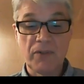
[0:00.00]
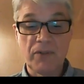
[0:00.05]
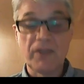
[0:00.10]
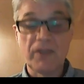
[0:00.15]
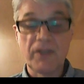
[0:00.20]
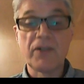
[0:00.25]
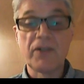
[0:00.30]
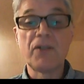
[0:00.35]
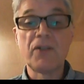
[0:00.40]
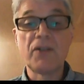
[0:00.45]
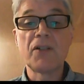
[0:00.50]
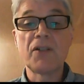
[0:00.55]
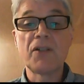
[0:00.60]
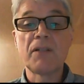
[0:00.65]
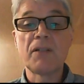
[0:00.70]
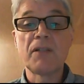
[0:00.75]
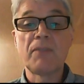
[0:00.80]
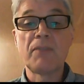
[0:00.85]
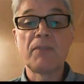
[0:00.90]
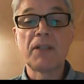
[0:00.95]
introduced
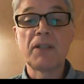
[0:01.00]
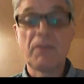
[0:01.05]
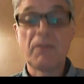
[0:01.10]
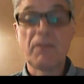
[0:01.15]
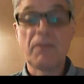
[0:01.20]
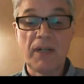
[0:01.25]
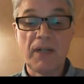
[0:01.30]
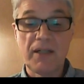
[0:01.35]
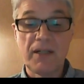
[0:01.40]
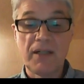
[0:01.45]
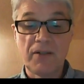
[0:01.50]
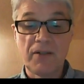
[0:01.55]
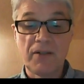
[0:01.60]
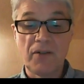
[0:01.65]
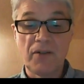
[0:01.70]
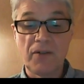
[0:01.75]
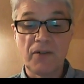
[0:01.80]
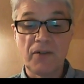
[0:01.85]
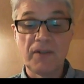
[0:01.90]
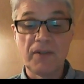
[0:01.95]
but are part
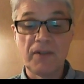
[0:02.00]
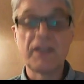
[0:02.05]
of